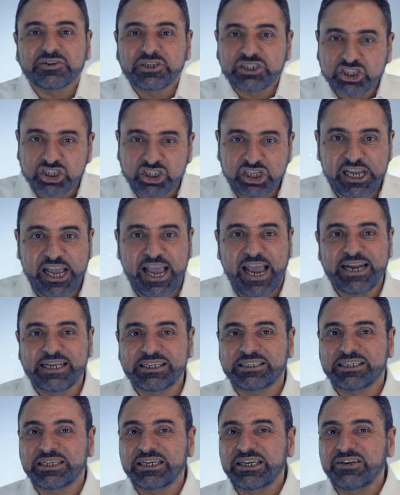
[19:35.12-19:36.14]

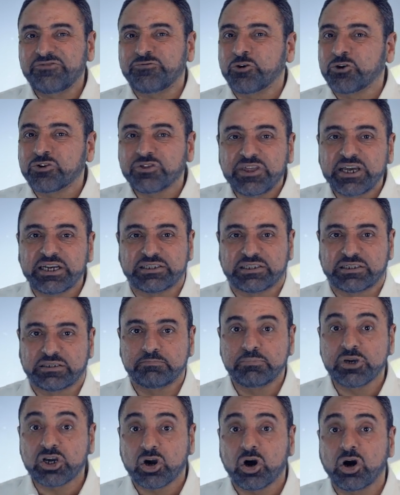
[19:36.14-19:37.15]
Christianity for this,
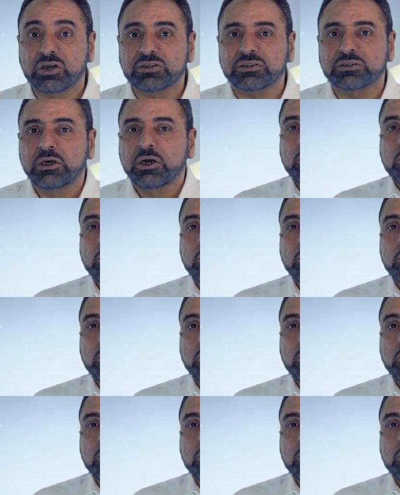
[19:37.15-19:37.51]
because